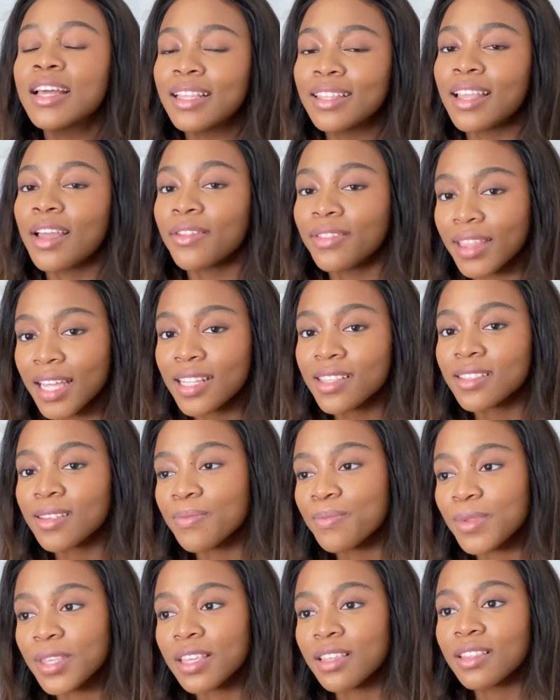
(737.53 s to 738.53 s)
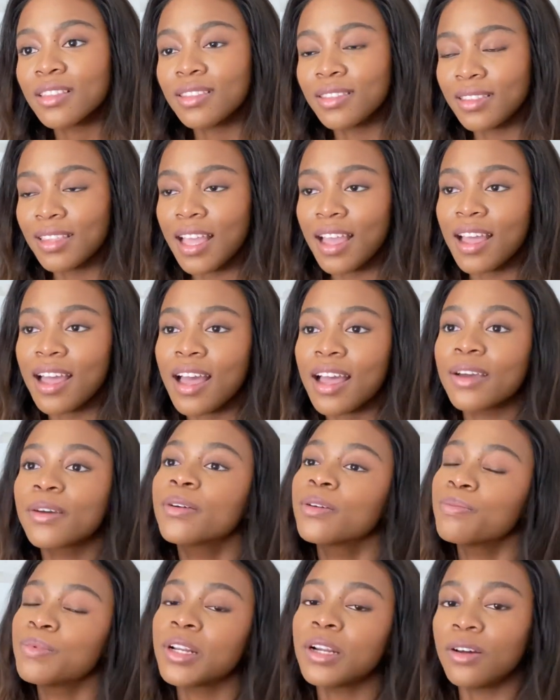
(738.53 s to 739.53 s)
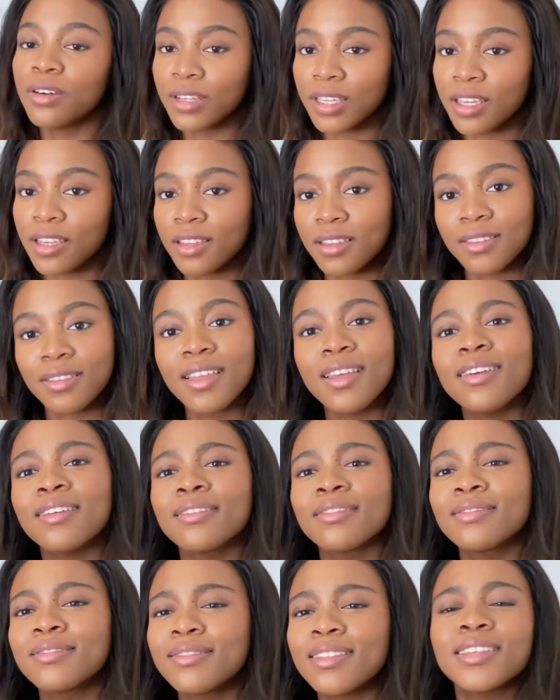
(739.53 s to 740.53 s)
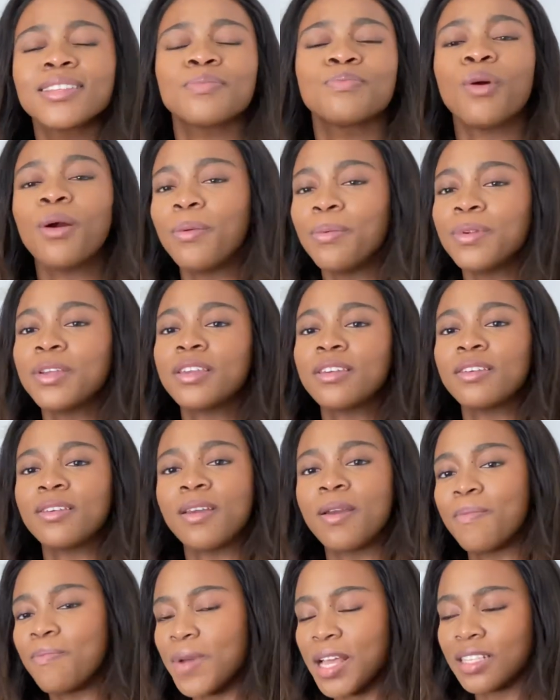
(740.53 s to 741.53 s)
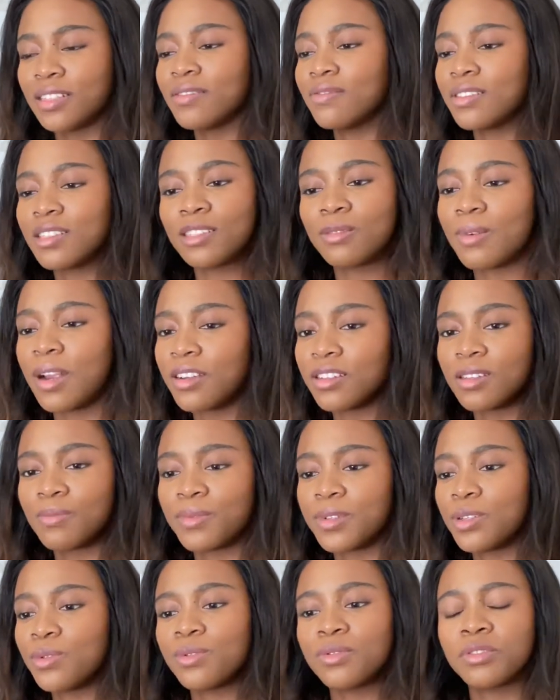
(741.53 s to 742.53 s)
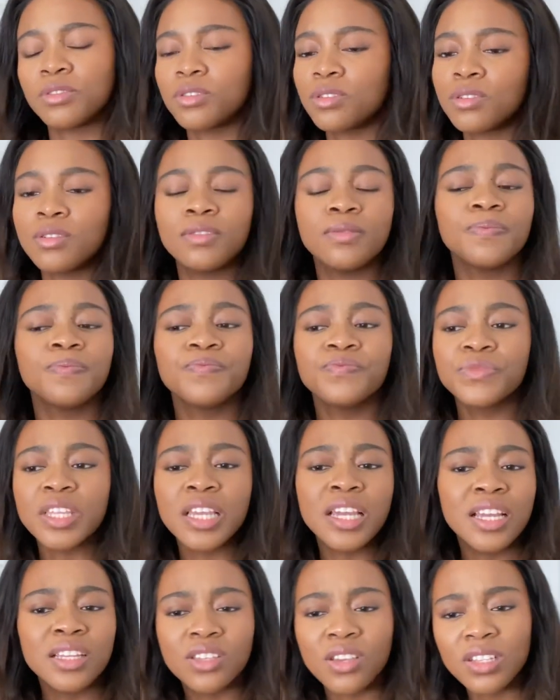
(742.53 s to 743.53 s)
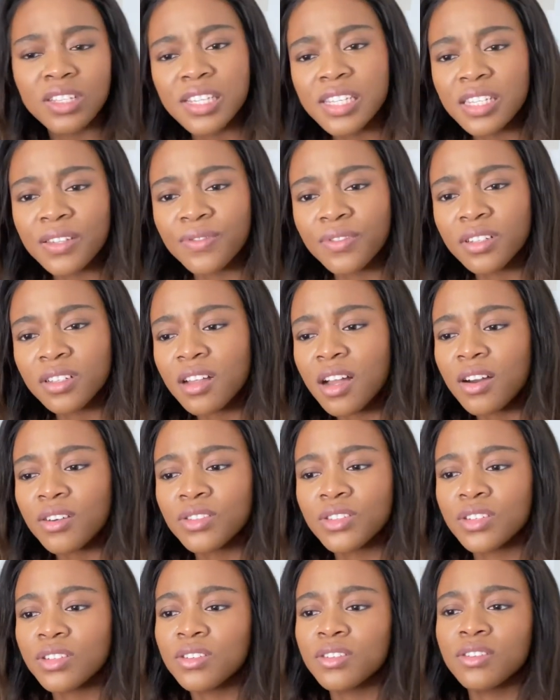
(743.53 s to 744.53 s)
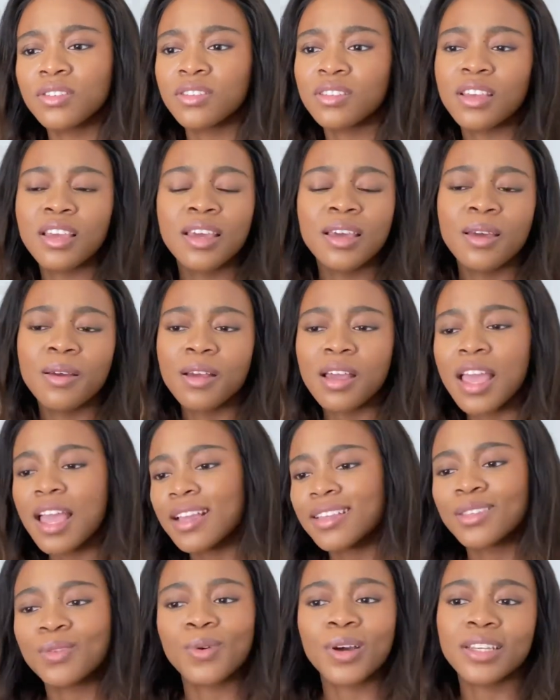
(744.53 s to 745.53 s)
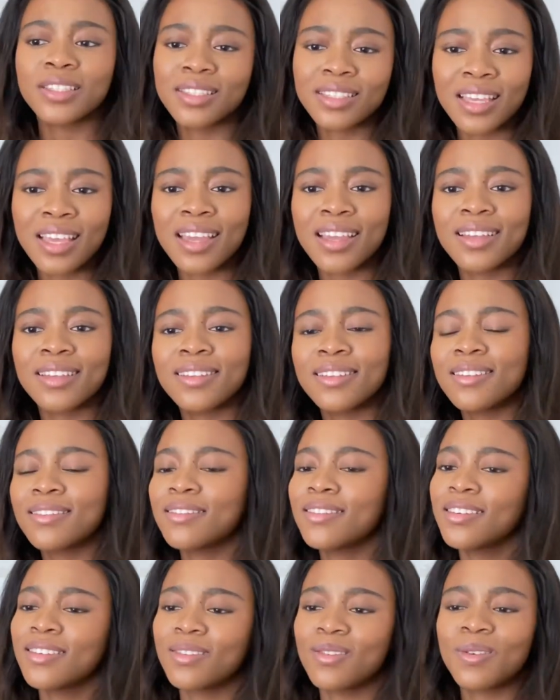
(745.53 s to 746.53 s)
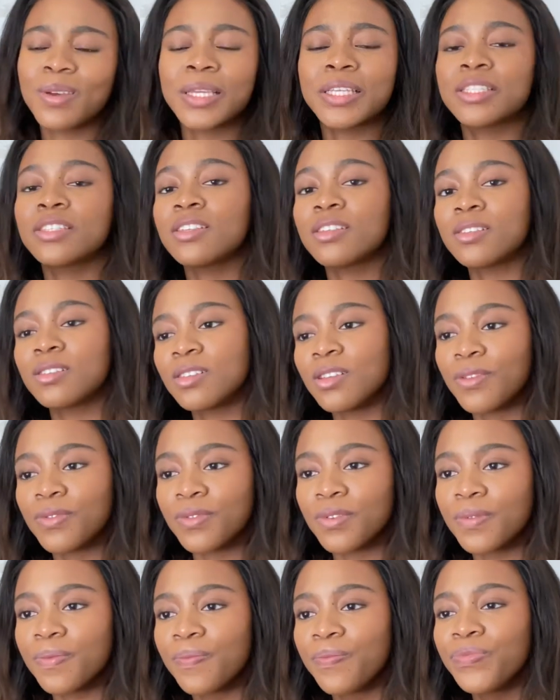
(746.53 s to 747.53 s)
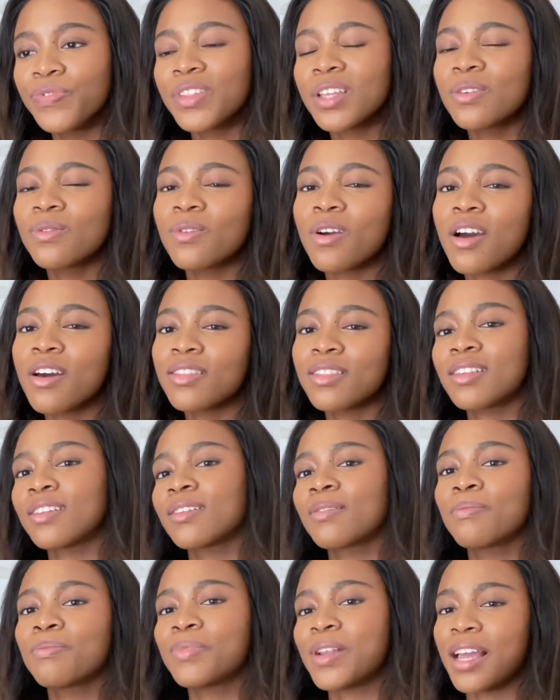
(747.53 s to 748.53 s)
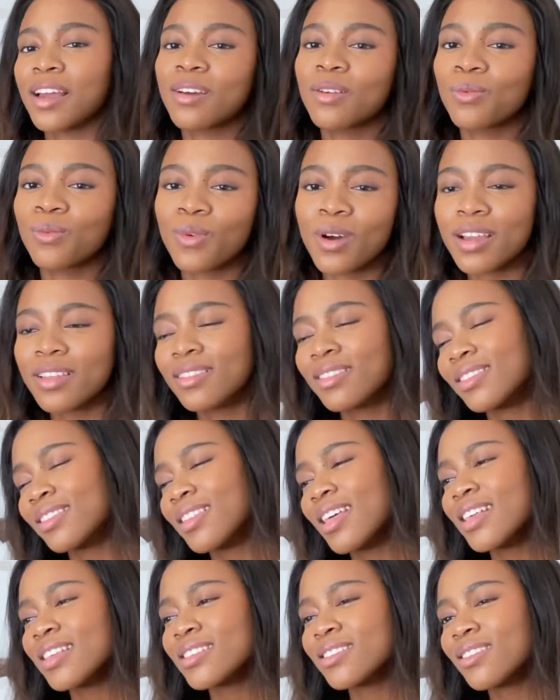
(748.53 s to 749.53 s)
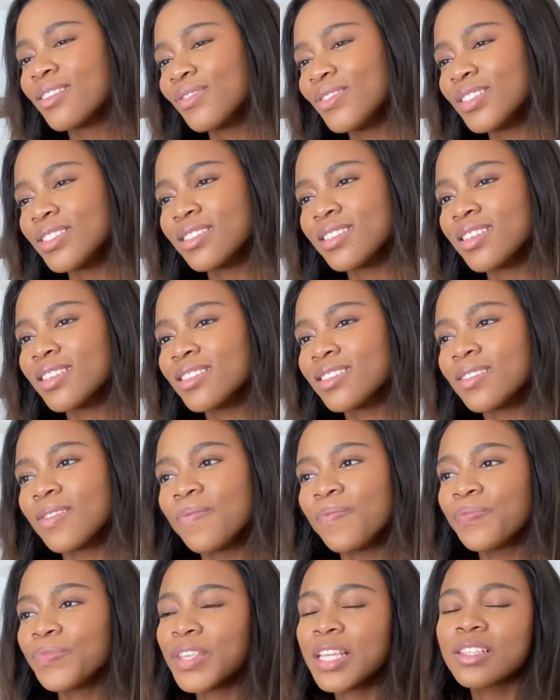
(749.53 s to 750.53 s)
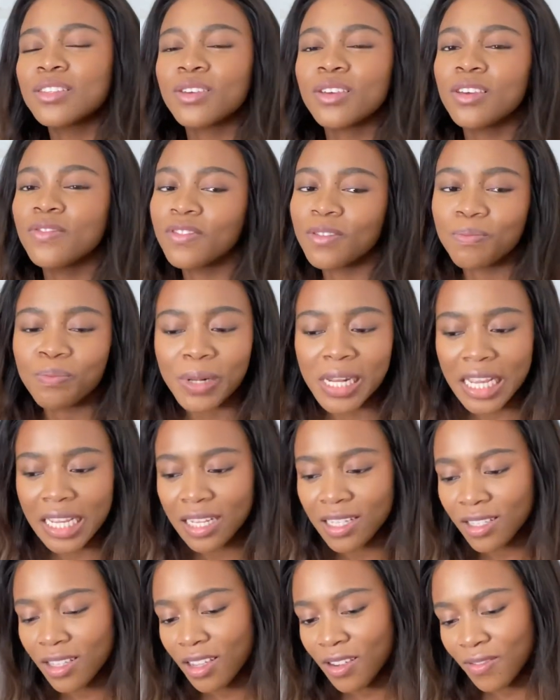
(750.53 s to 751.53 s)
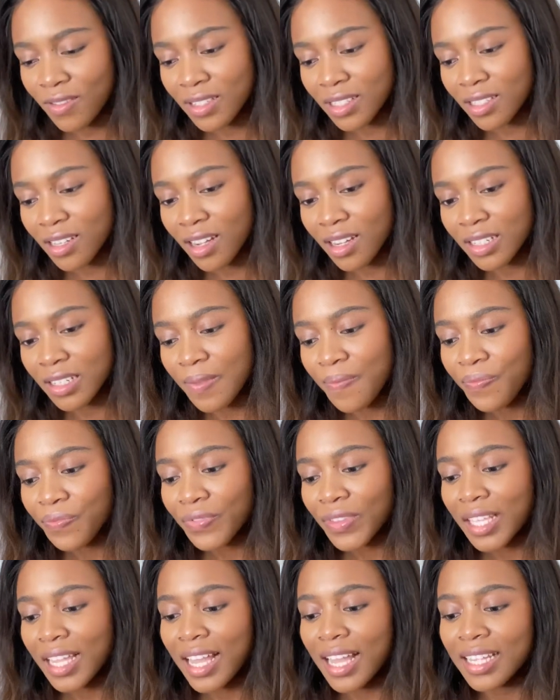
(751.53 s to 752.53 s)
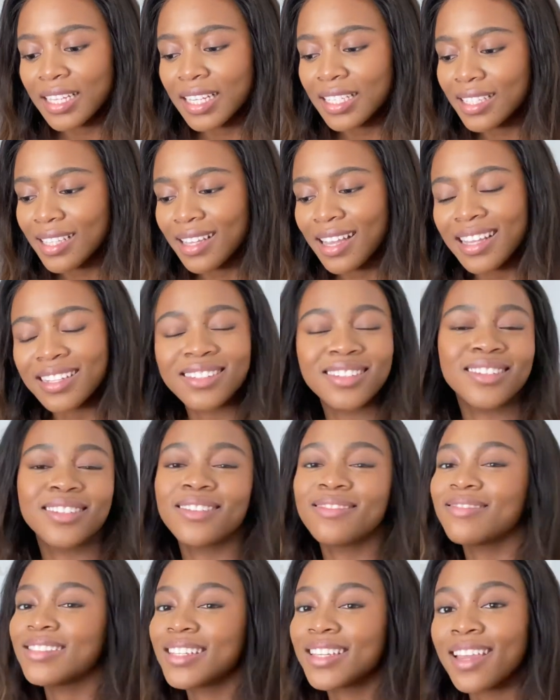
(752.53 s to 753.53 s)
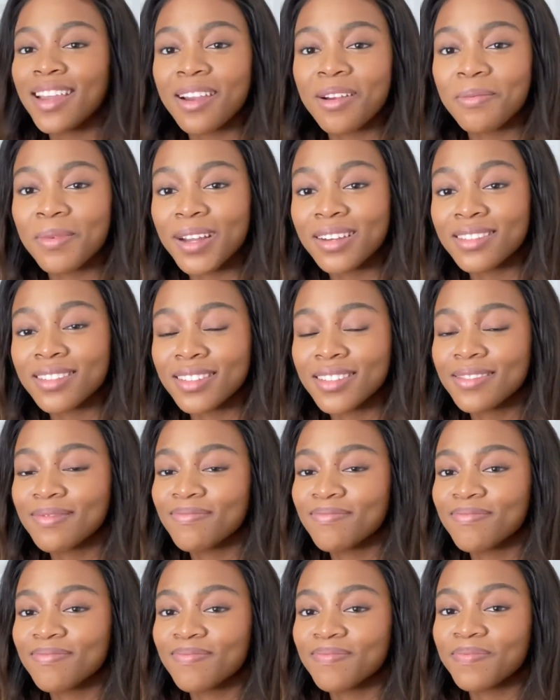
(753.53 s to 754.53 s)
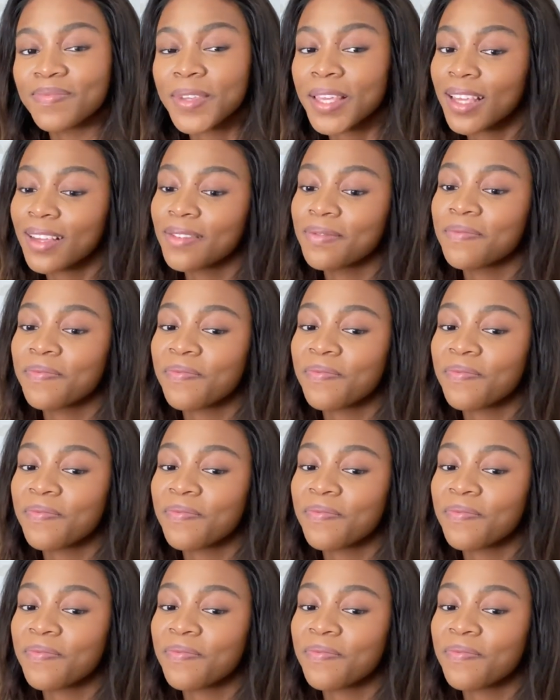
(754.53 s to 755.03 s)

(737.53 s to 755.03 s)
Now, that's something that I could be like, okay, yeah, there's probably a massive disparity between the two. Totally different cultures, X, Y, Z, you know, it's just different. Rather than black and white, that stuff is just, it's overplayed, it's overdone, and I just don't really care about it. Yeah.